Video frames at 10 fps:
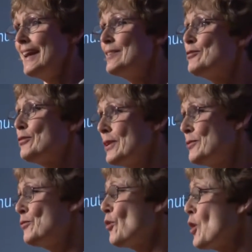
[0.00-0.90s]

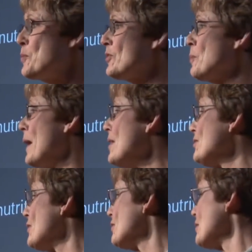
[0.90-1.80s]
It forms the
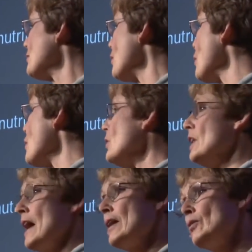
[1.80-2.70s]
basis of
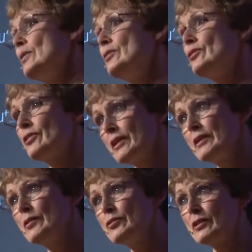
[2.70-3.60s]
oral language
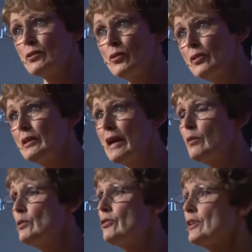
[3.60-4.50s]
skills, and oral
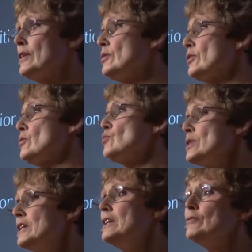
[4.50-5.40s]
language skills are
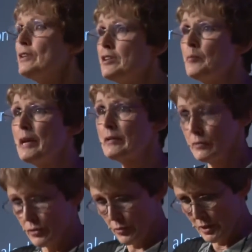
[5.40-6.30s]
really
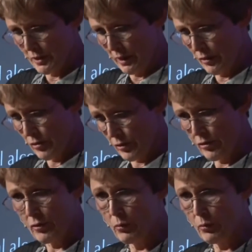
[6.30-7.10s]
fundamental to intelligence.